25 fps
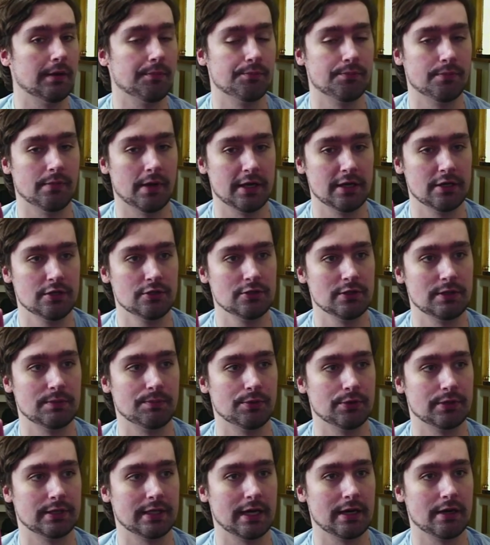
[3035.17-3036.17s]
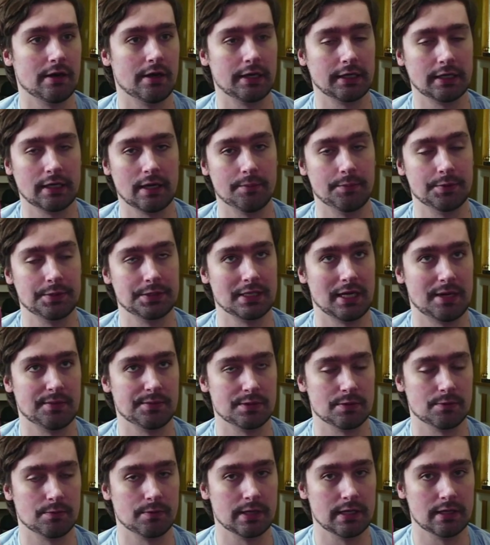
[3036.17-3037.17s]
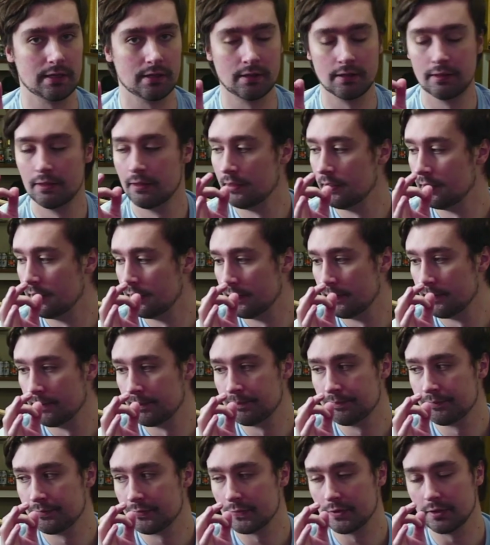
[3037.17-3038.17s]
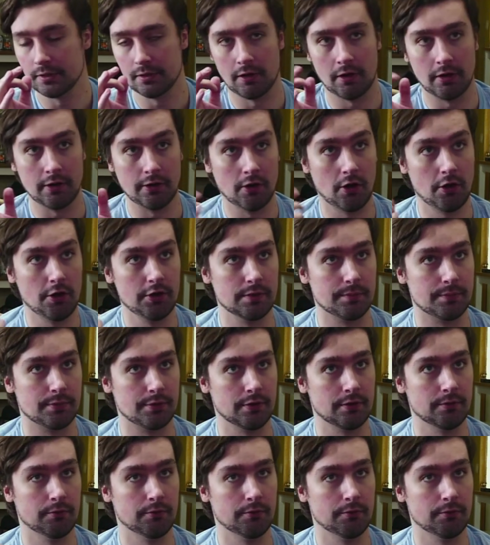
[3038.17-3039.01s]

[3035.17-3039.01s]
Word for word: I usually put that on a couple times a week on all the bird.